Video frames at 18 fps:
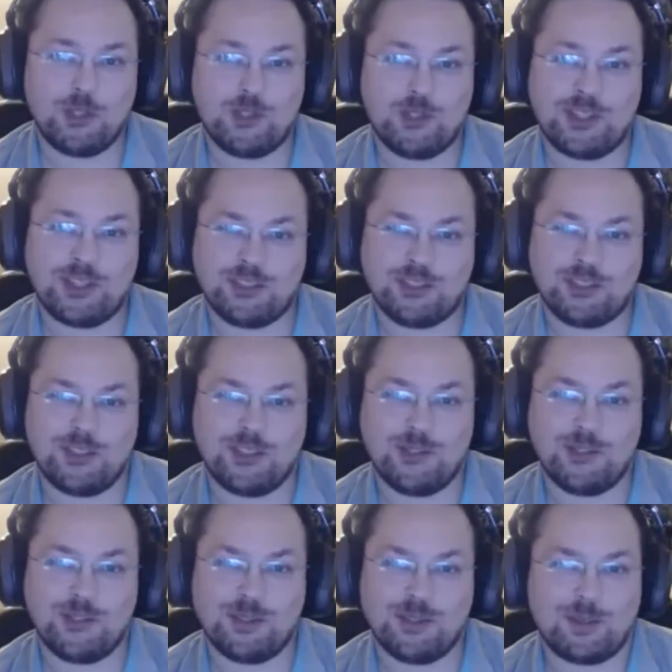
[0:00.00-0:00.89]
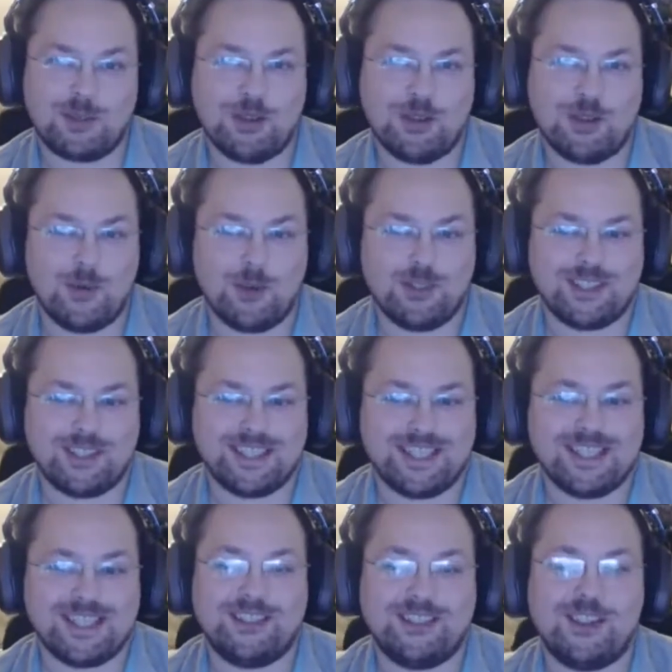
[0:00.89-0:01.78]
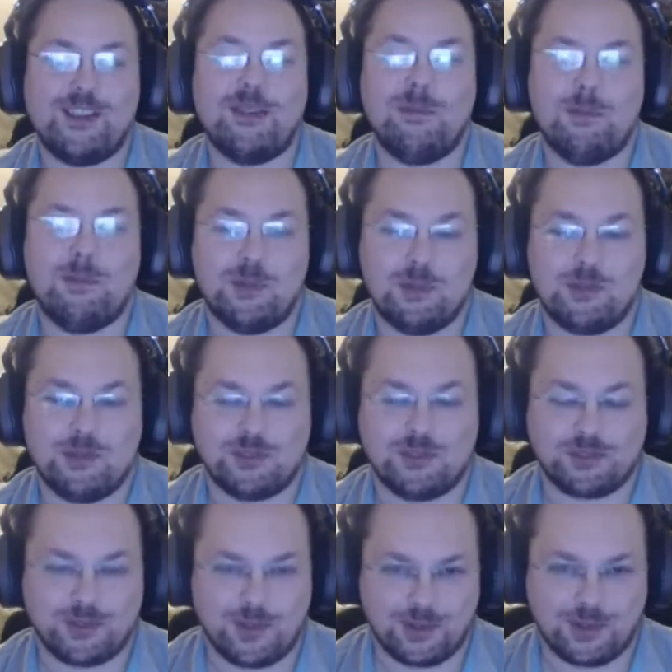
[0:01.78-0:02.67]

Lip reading: doesn't do something you wanted, it's the computer's fault.